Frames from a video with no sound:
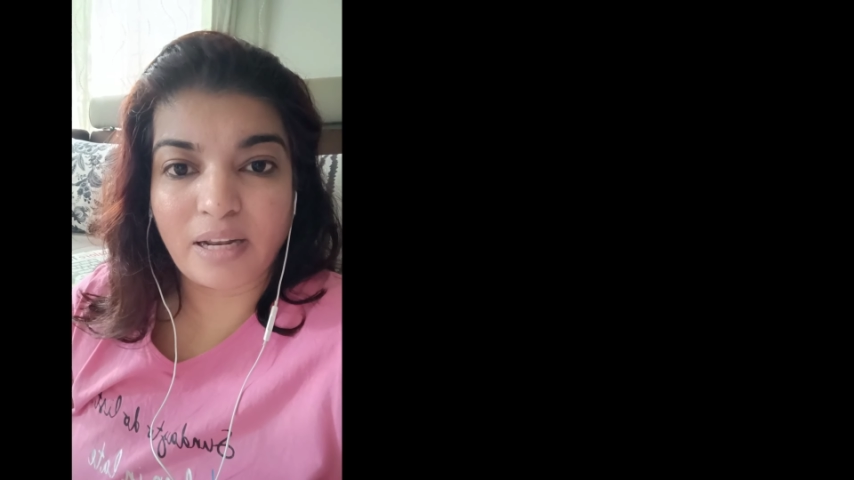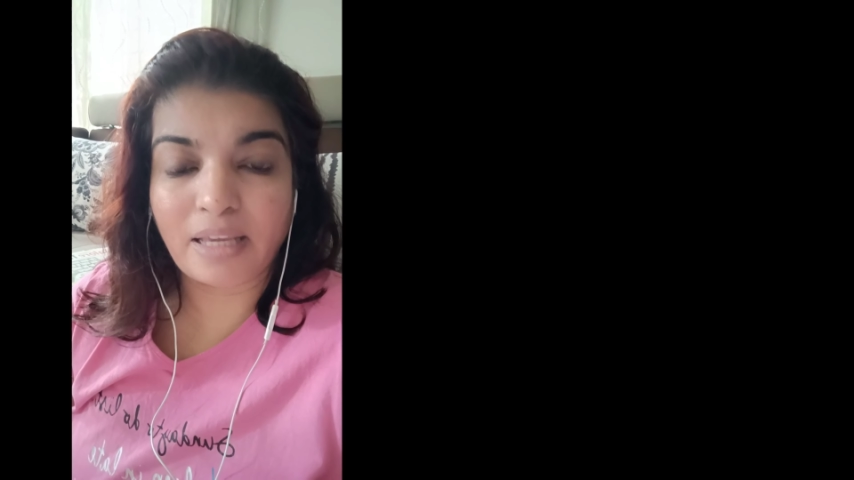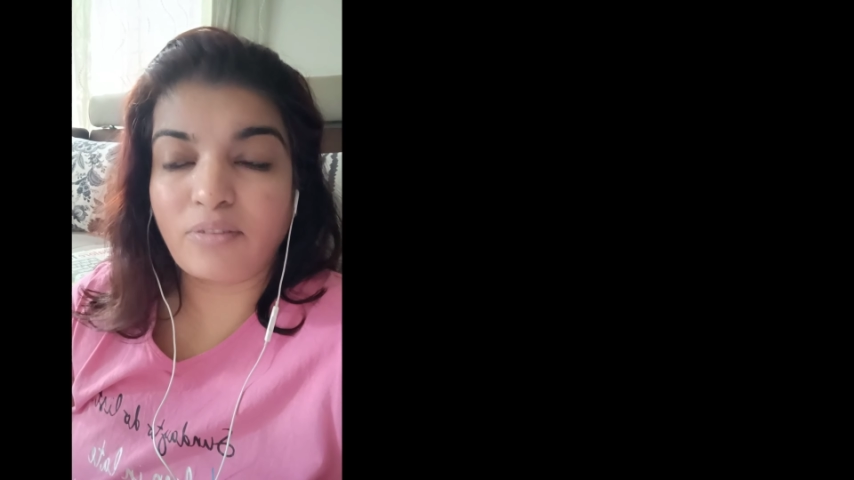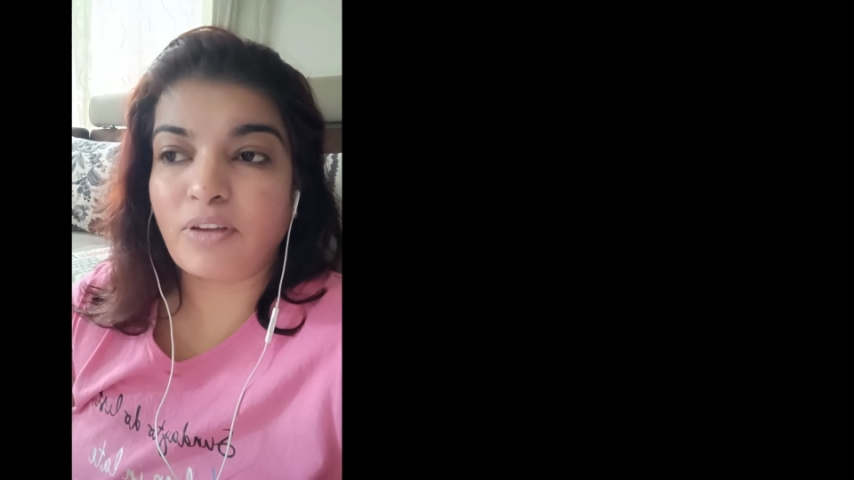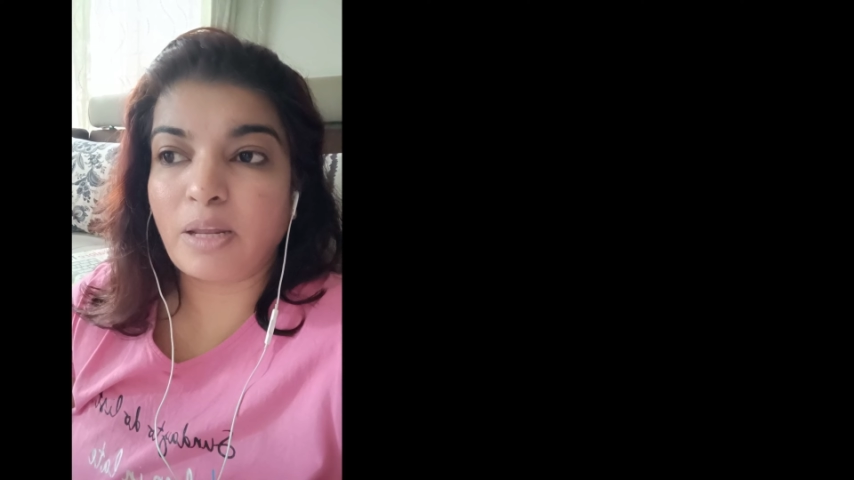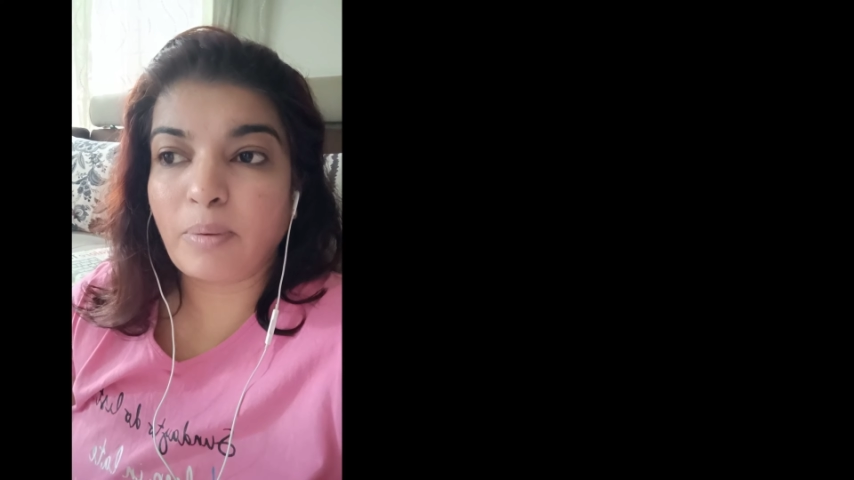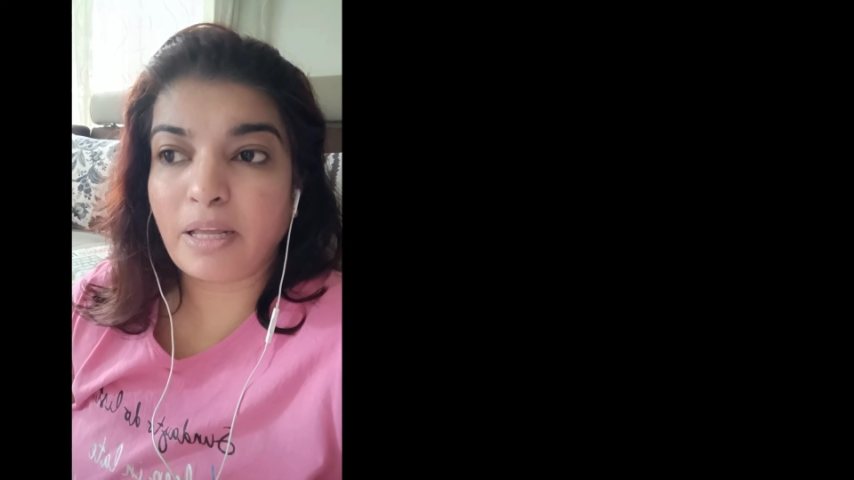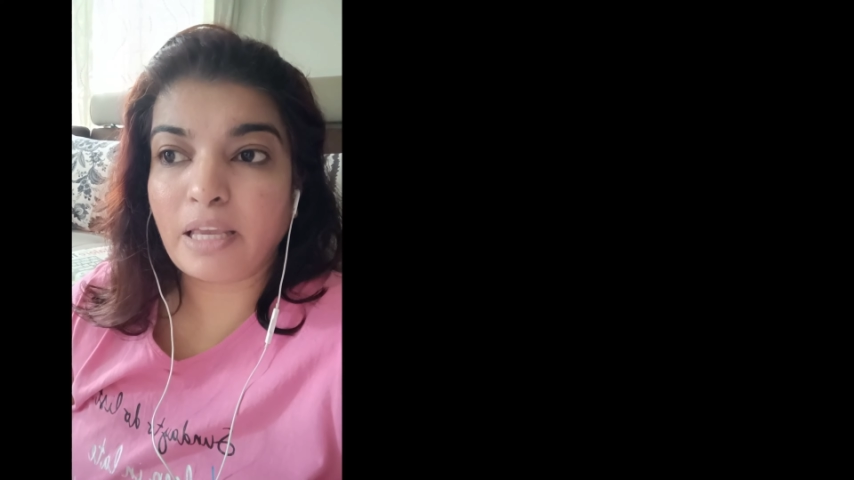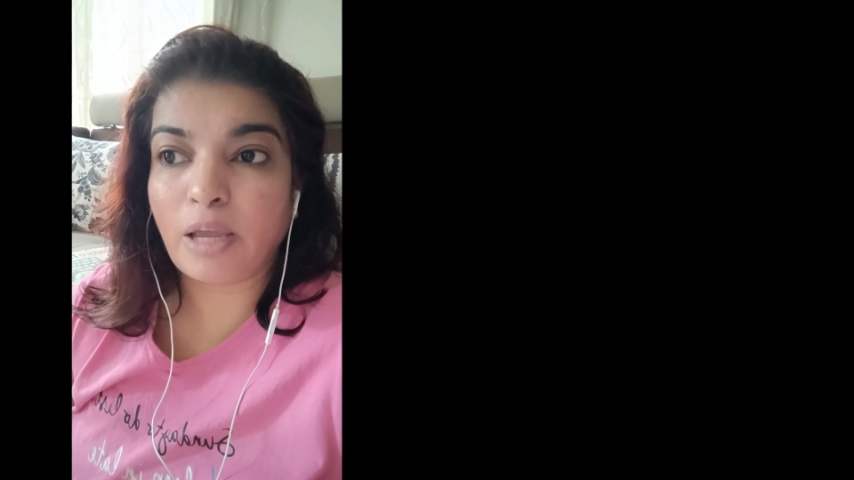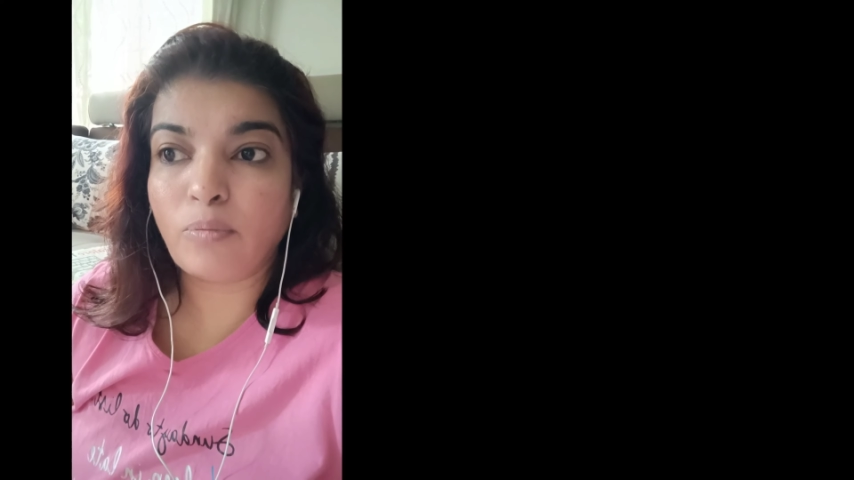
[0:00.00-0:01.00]
Like if
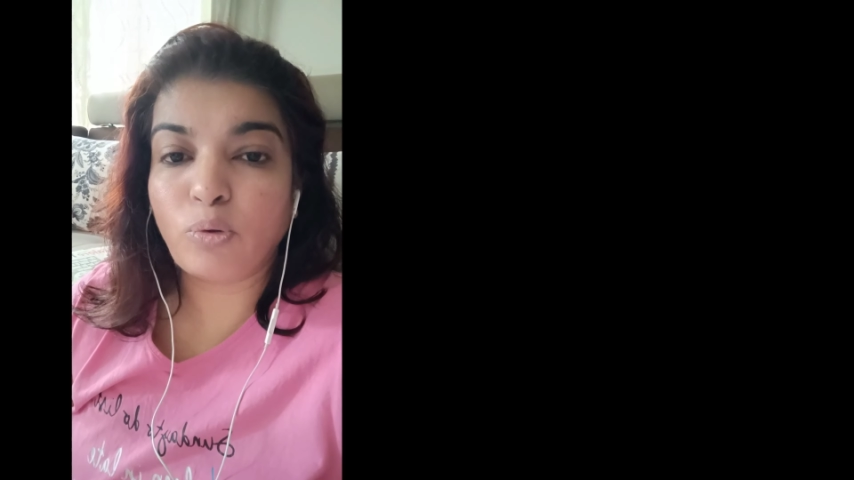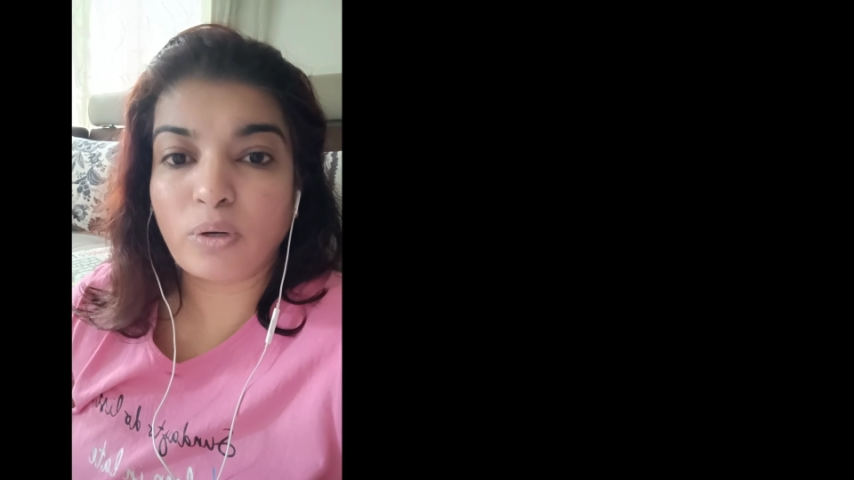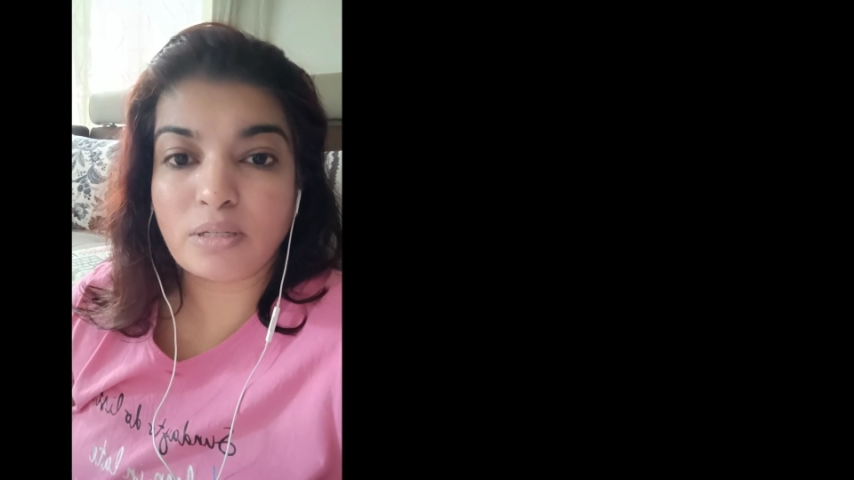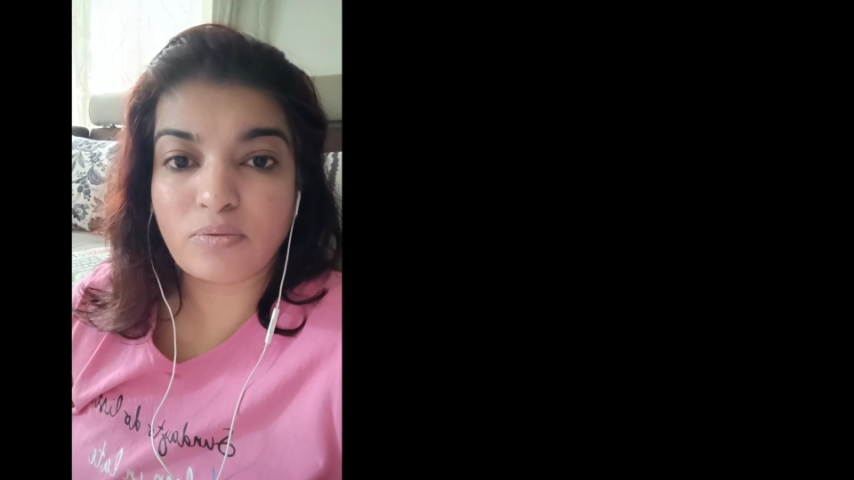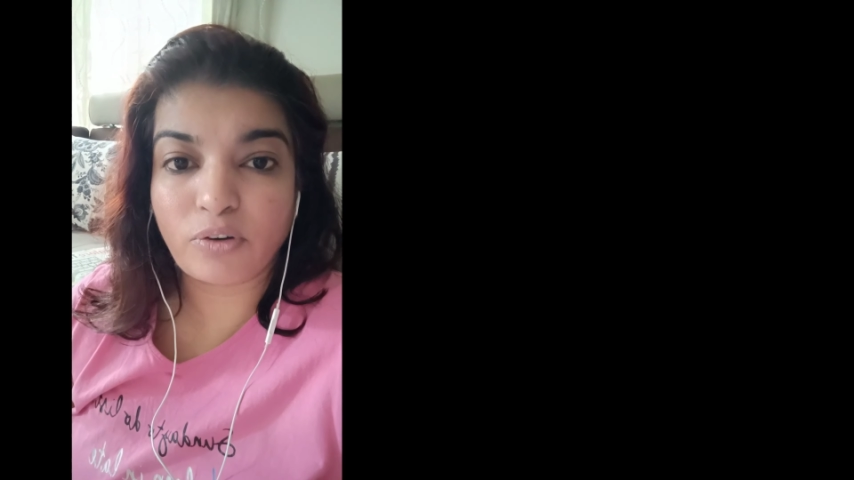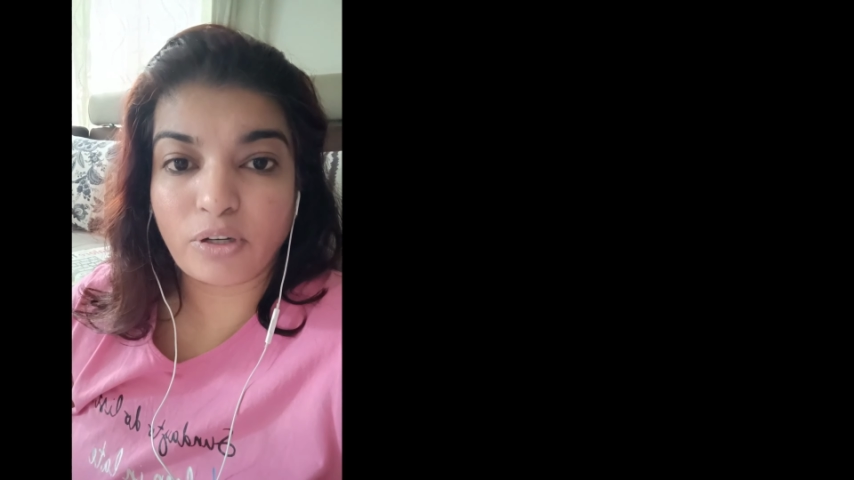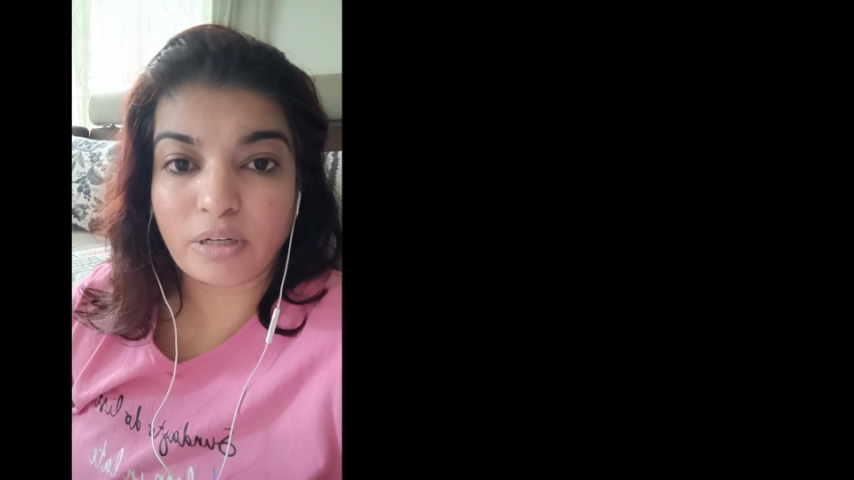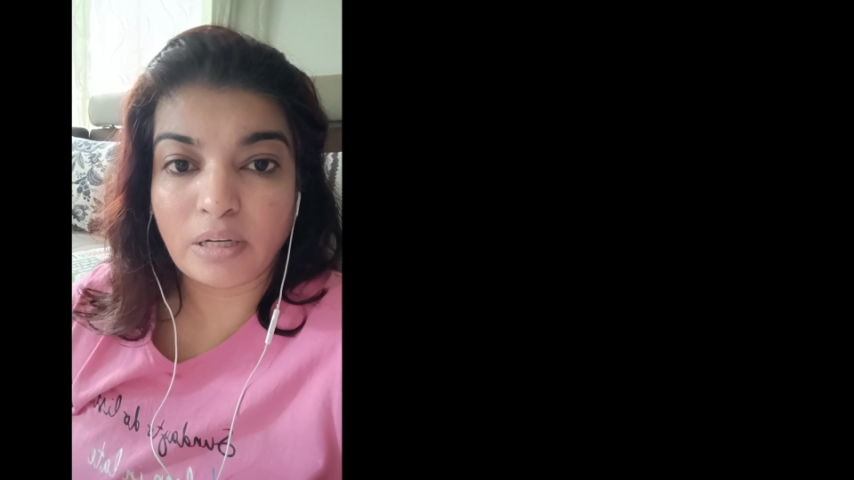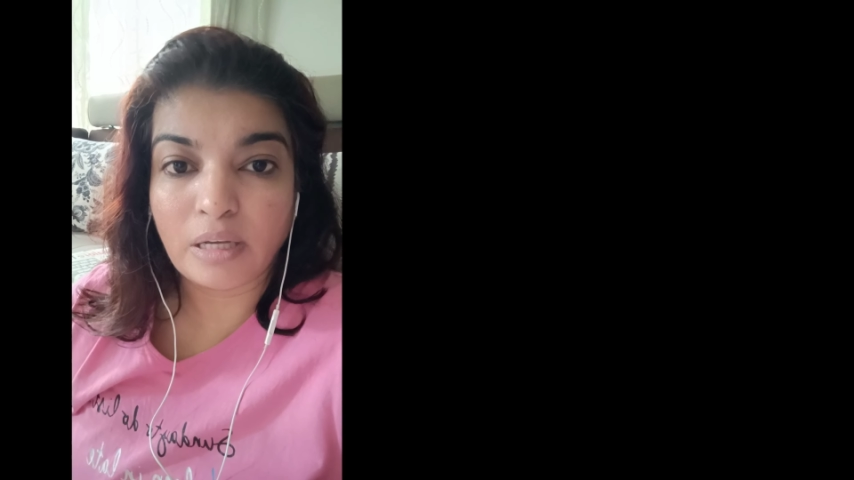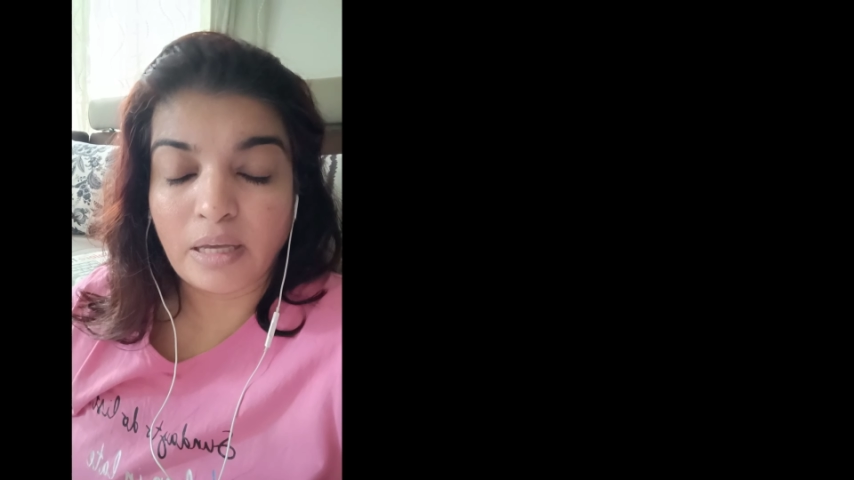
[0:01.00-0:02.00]
anybody came to us for